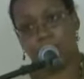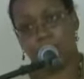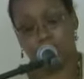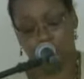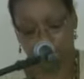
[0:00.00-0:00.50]

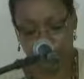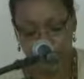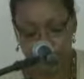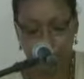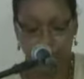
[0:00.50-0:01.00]

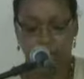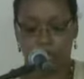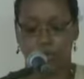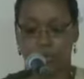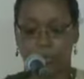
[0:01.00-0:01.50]
software,
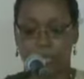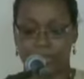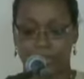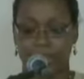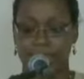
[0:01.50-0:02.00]
you're
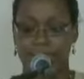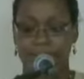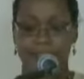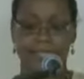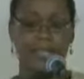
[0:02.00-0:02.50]
basically
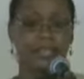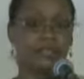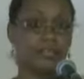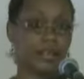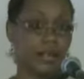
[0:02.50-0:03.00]

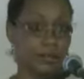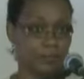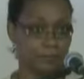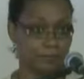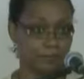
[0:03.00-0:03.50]
assigned a
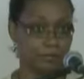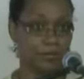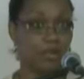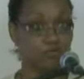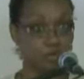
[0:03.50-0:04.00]

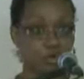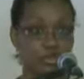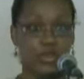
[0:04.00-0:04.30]
role.